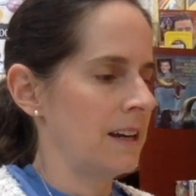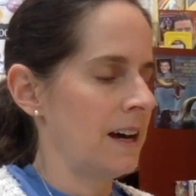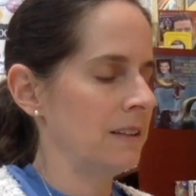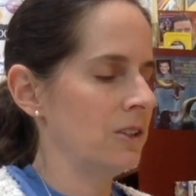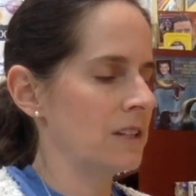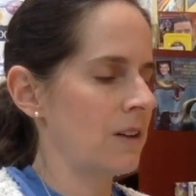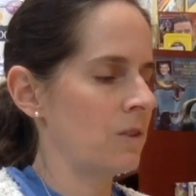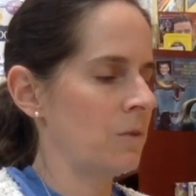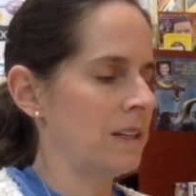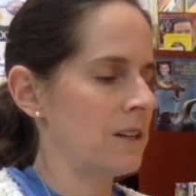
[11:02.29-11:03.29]
I looked out the
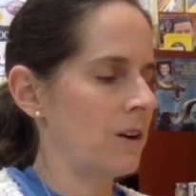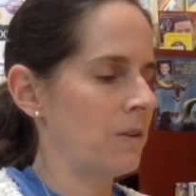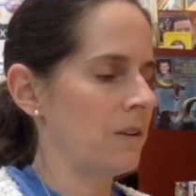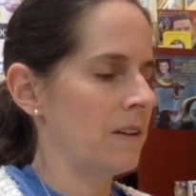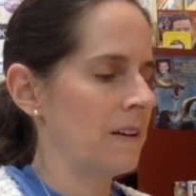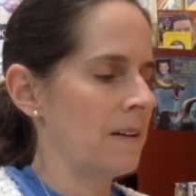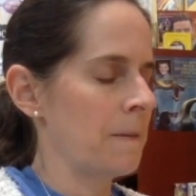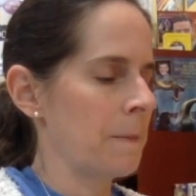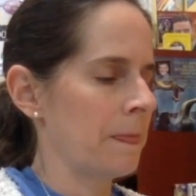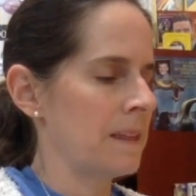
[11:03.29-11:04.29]
window.
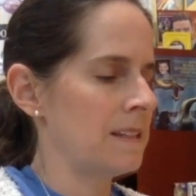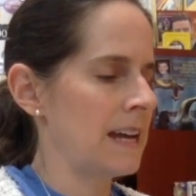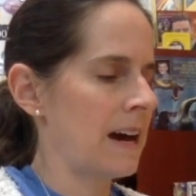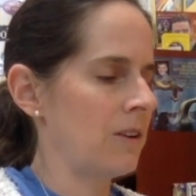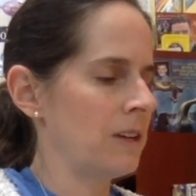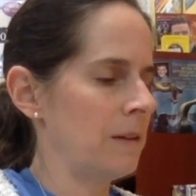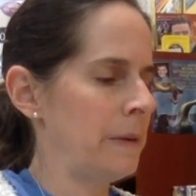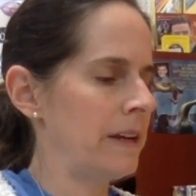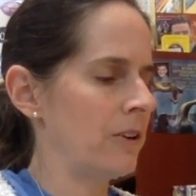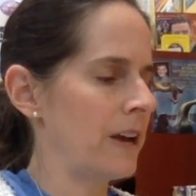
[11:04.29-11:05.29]
The town had
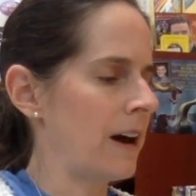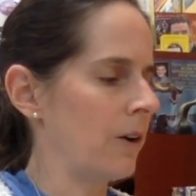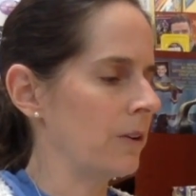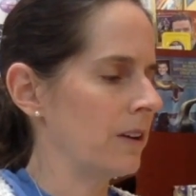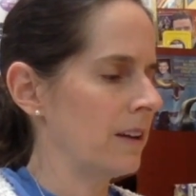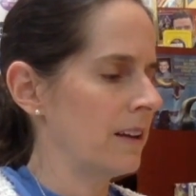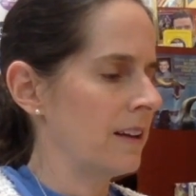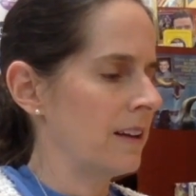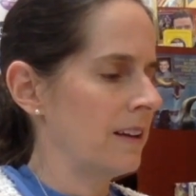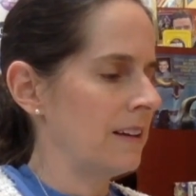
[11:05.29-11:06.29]
petered out.
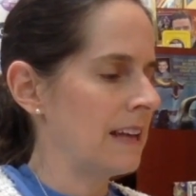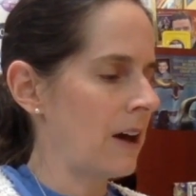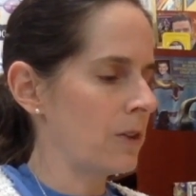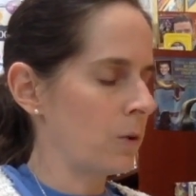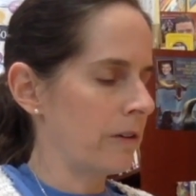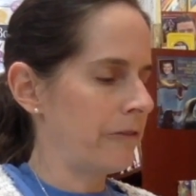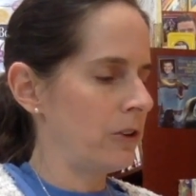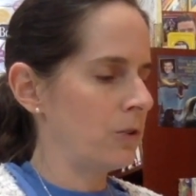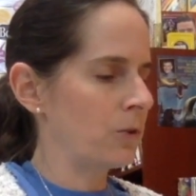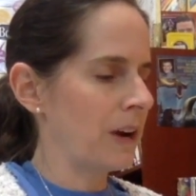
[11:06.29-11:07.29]
Now there were a
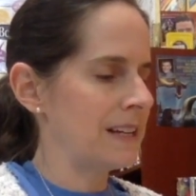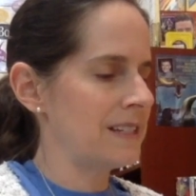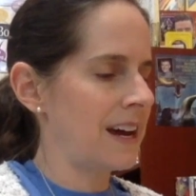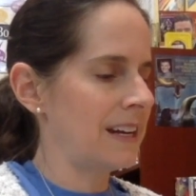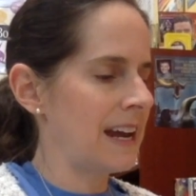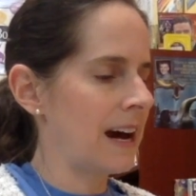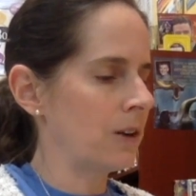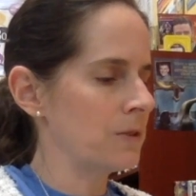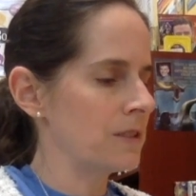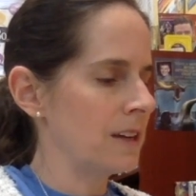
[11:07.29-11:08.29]
few gray-sided
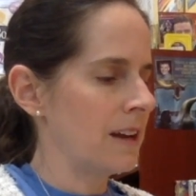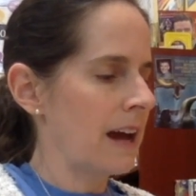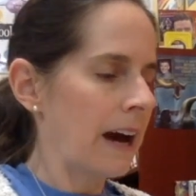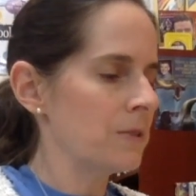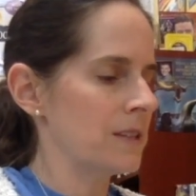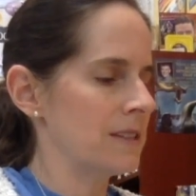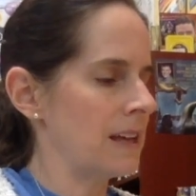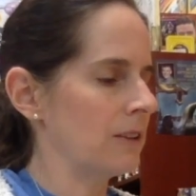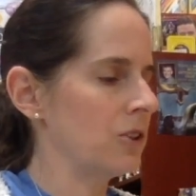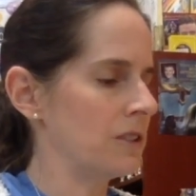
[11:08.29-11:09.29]
houses
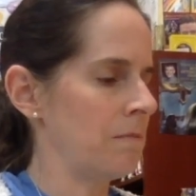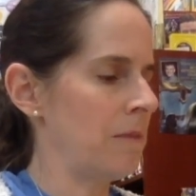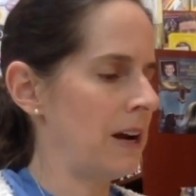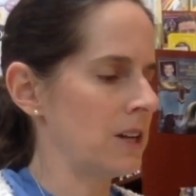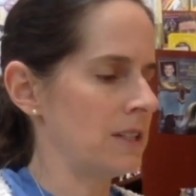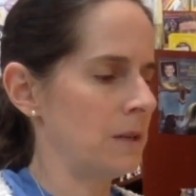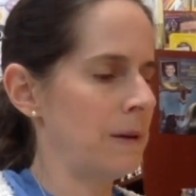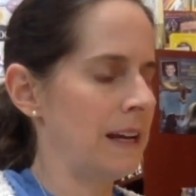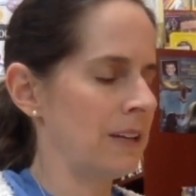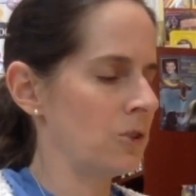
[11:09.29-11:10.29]
that looked embarrassed to
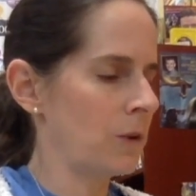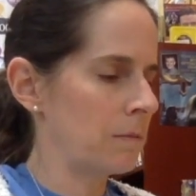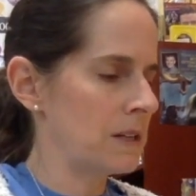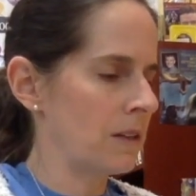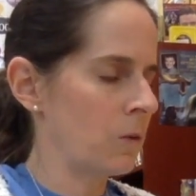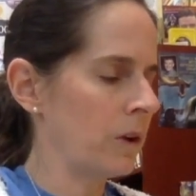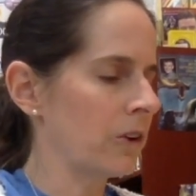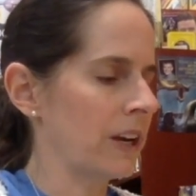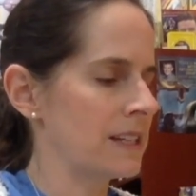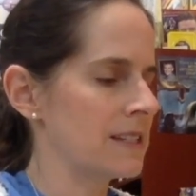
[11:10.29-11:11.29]
be interrupting the
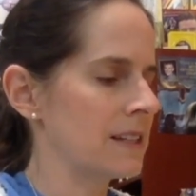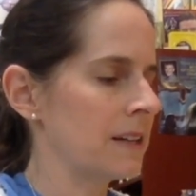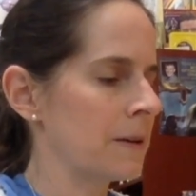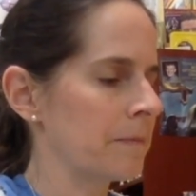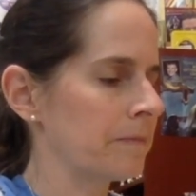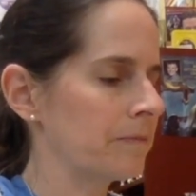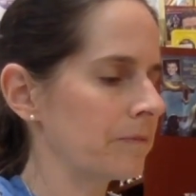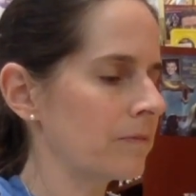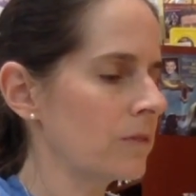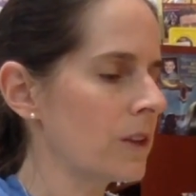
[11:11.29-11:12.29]
wilderness.
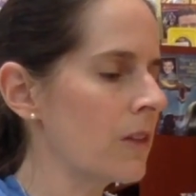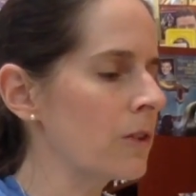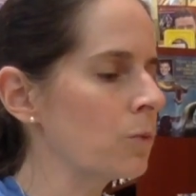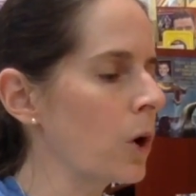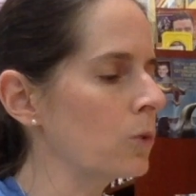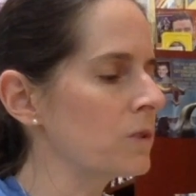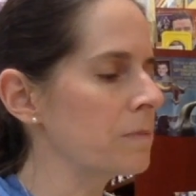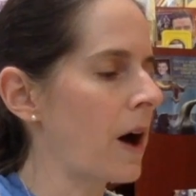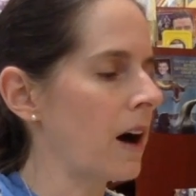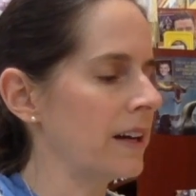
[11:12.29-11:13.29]
The road was
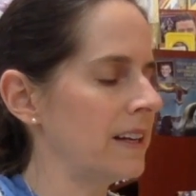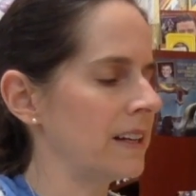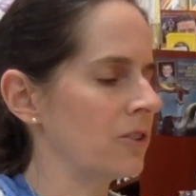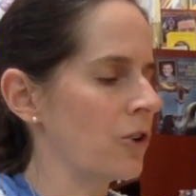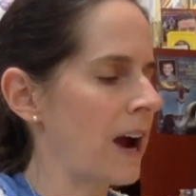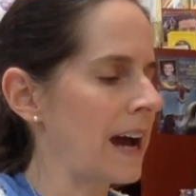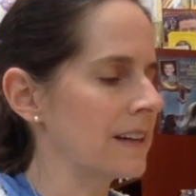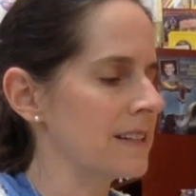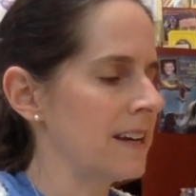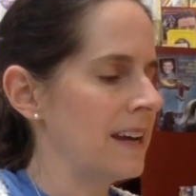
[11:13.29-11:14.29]
pocketed and
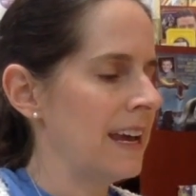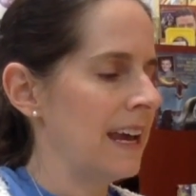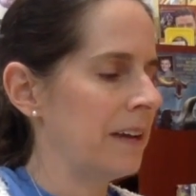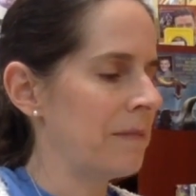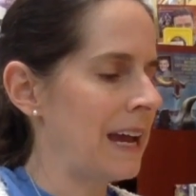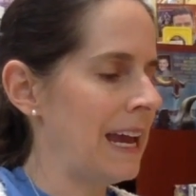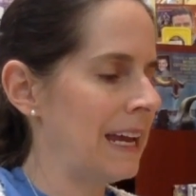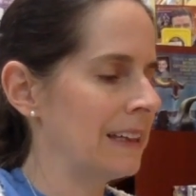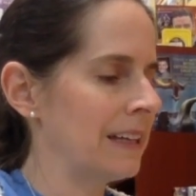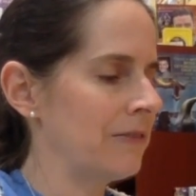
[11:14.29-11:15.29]
cracked, and my
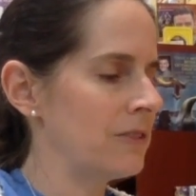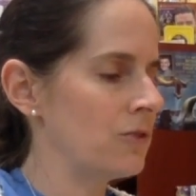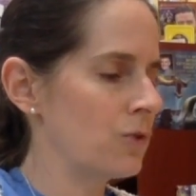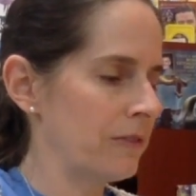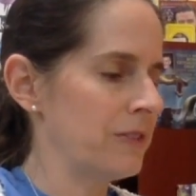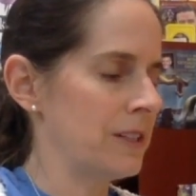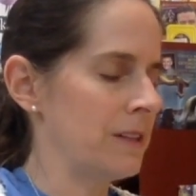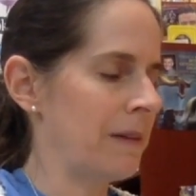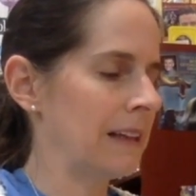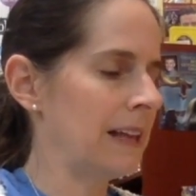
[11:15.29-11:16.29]
hand drifted to
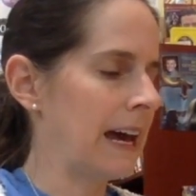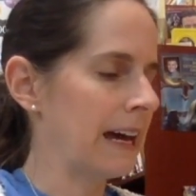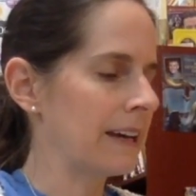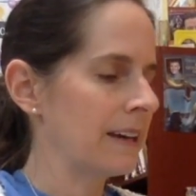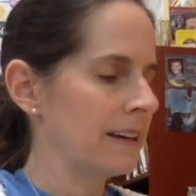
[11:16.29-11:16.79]
my leg.